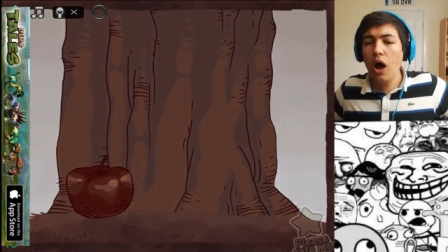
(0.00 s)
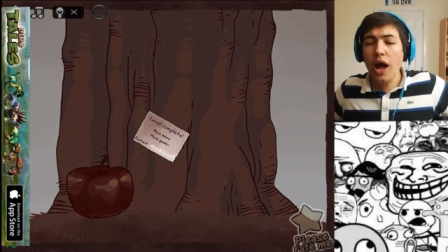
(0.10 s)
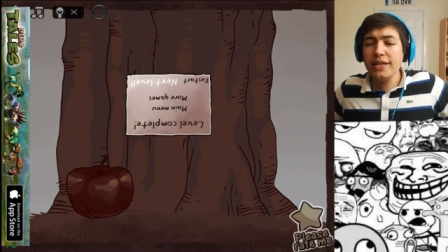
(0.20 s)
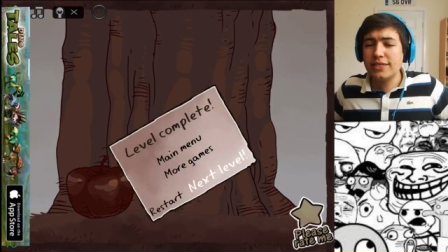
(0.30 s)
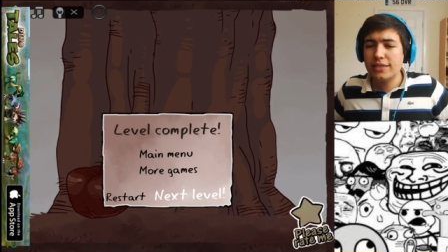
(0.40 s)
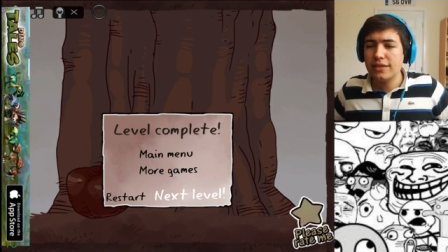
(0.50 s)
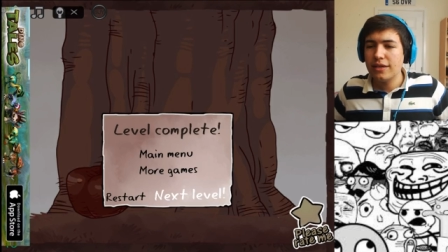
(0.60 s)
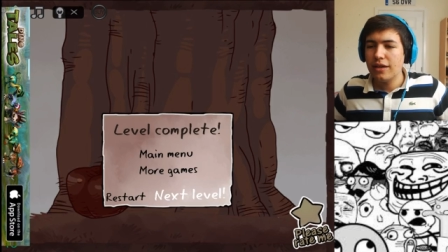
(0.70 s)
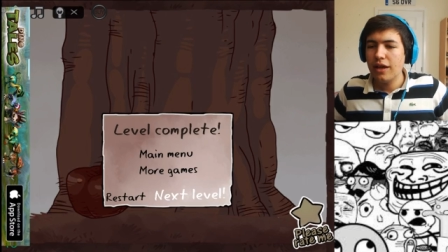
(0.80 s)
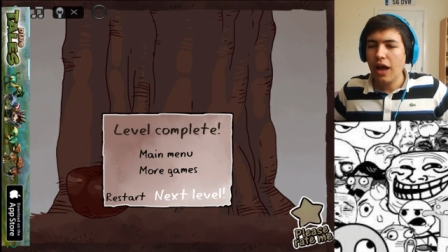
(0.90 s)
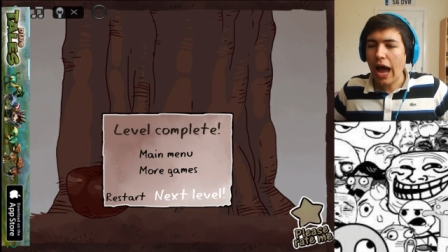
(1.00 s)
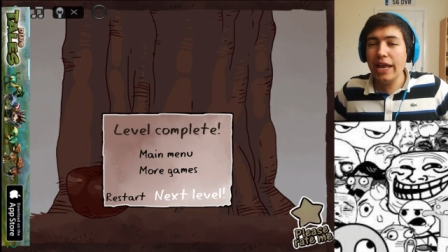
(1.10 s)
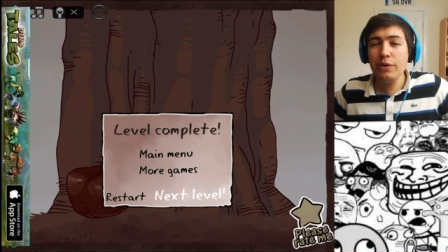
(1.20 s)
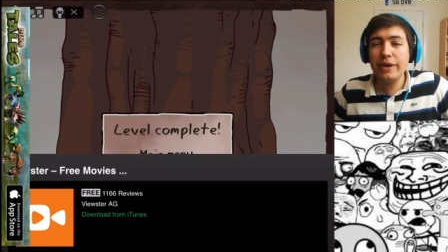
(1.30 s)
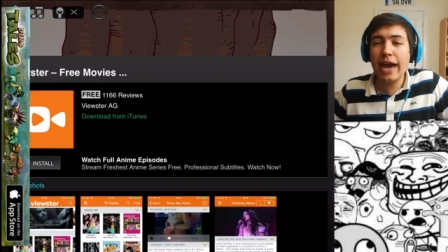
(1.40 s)
What?
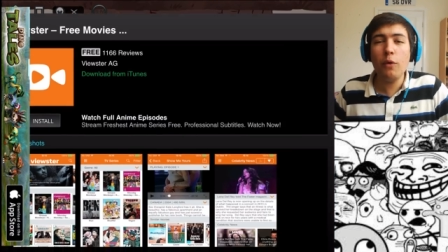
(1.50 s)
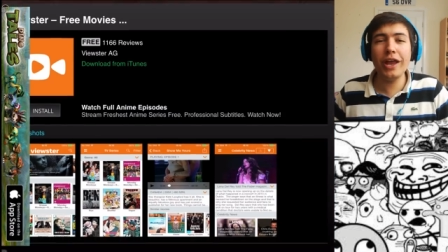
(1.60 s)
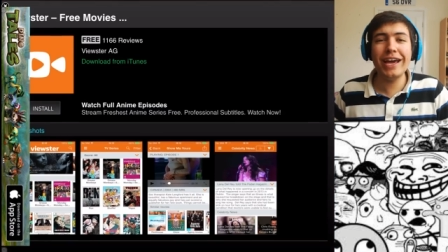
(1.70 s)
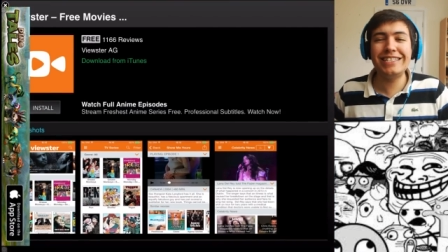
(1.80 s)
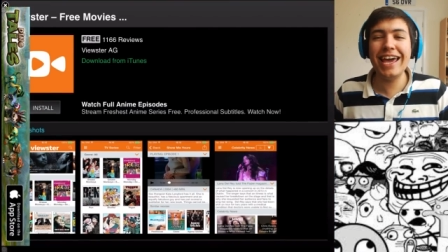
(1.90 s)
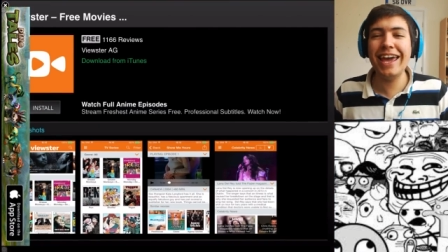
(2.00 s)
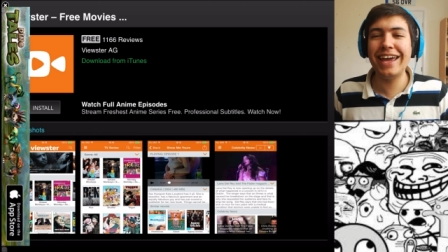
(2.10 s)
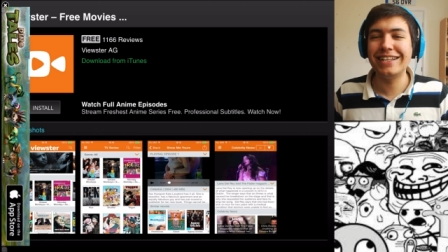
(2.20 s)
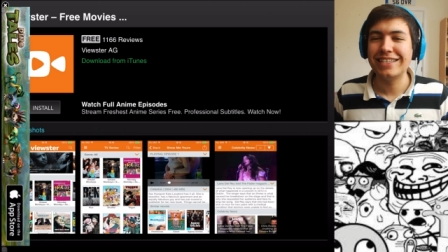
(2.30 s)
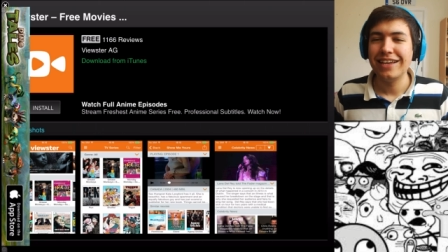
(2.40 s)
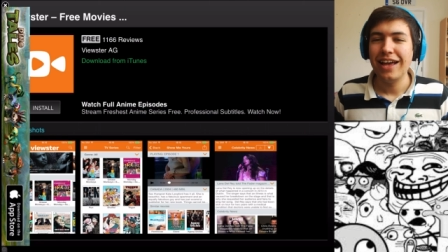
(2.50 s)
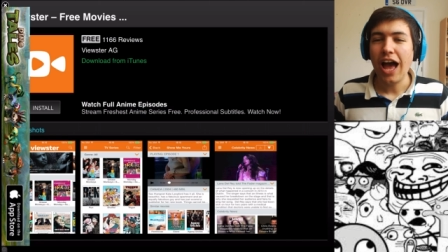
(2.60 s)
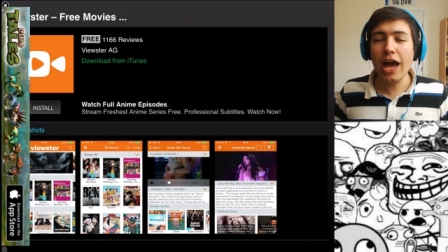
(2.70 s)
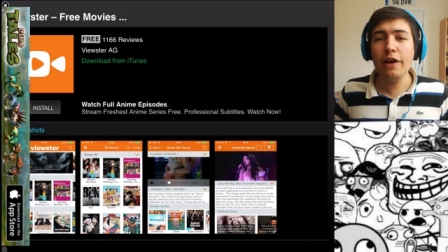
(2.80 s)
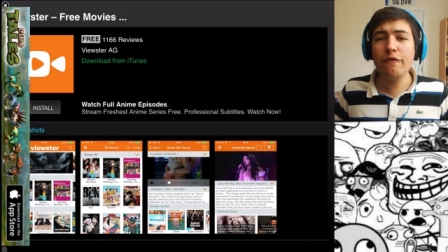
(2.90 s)
I don't get what I did.
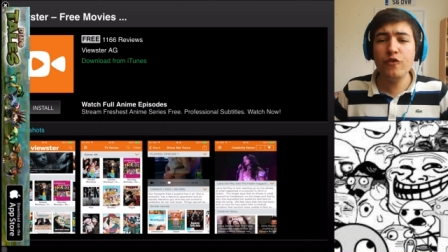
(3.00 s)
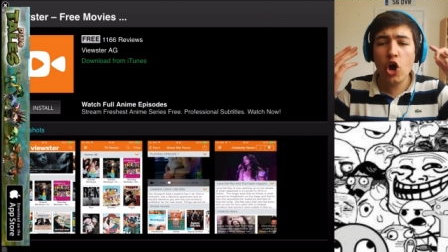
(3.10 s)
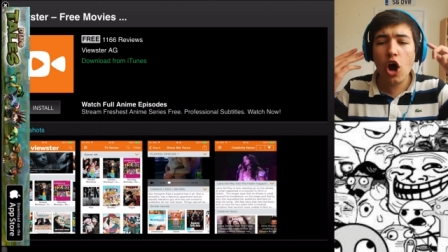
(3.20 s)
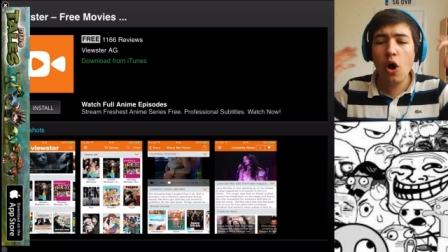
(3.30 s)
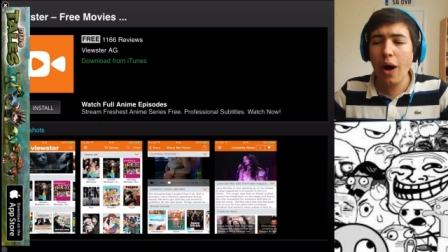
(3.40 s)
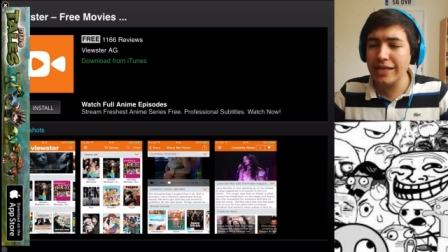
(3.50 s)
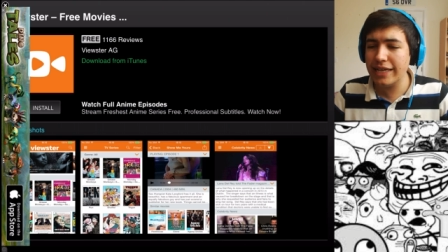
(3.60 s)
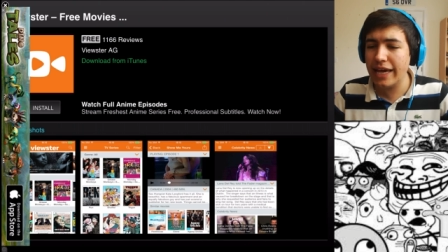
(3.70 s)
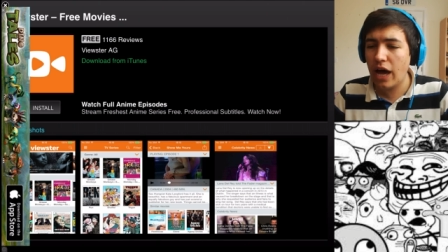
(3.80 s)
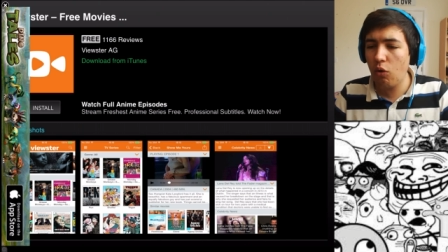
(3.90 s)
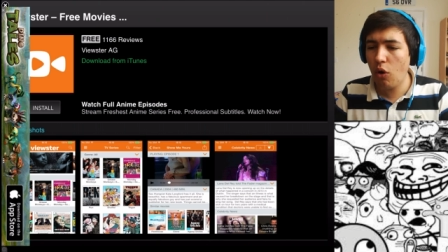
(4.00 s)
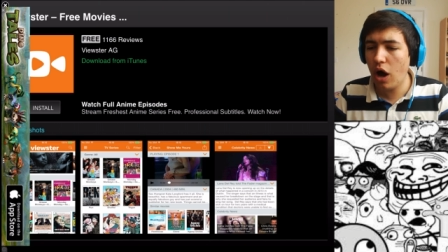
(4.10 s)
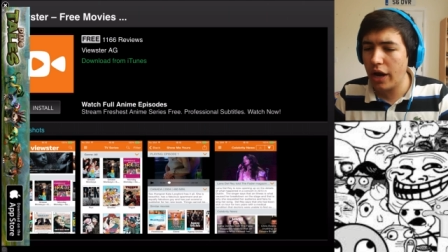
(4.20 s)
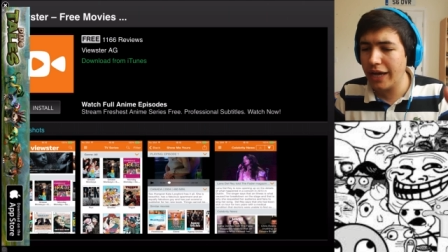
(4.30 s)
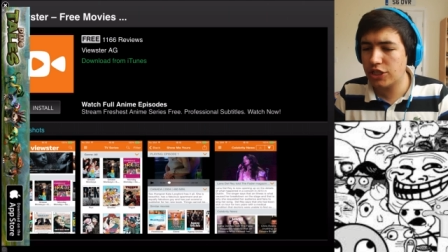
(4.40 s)
I have no idea
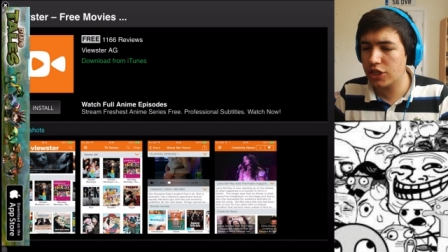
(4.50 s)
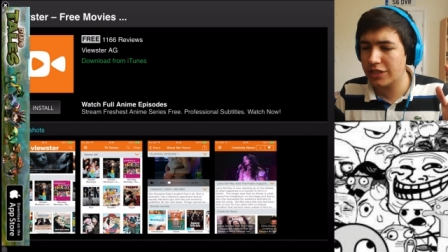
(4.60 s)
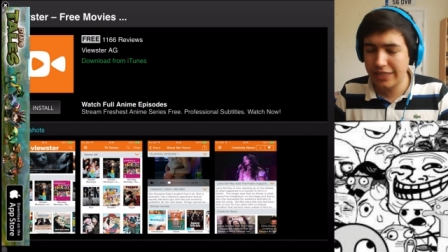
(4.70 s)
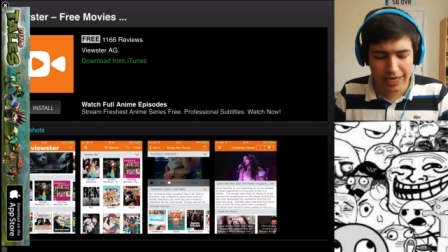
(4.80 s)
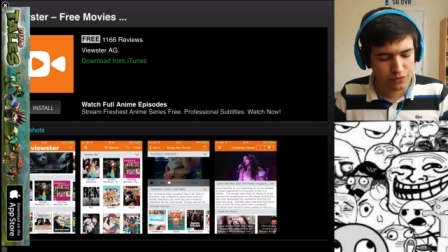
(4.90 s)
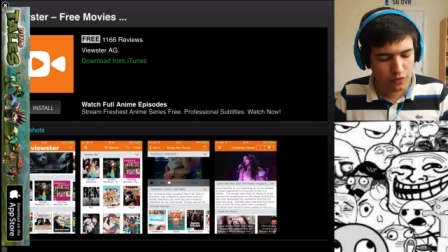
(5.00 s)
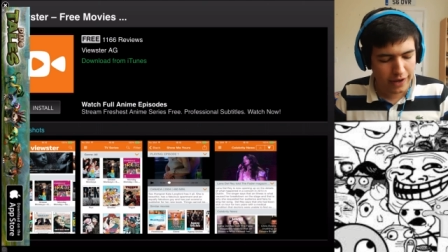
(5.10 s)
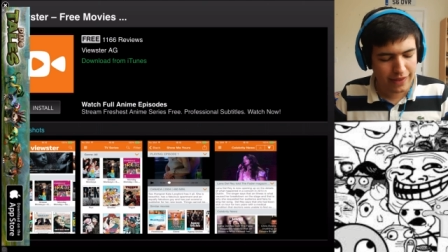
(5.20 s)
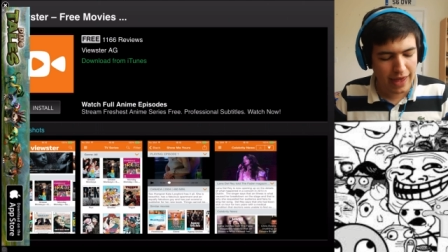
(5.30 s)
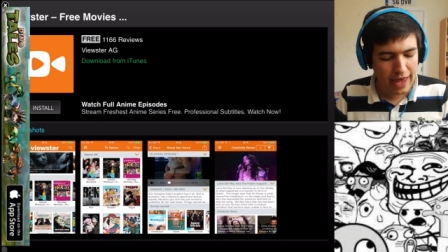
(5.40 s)
what I just did right